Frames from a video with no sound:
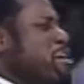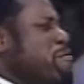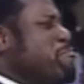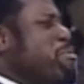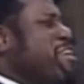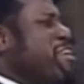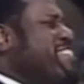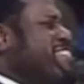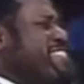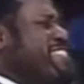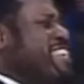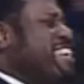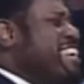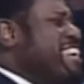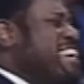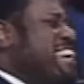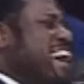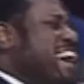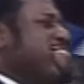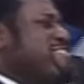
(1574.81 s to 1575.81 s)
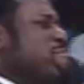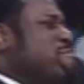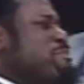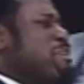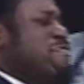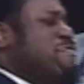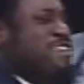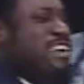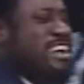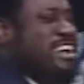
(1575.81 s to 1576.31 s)
personally as a
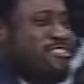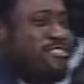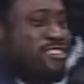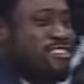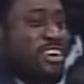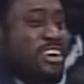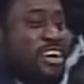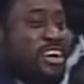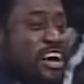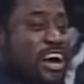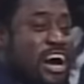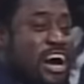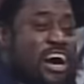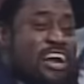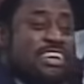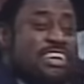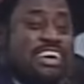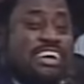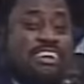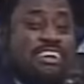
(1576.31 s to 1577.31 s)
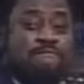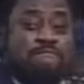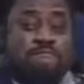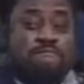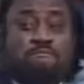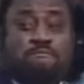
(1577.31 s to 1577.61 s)
privilege, and the other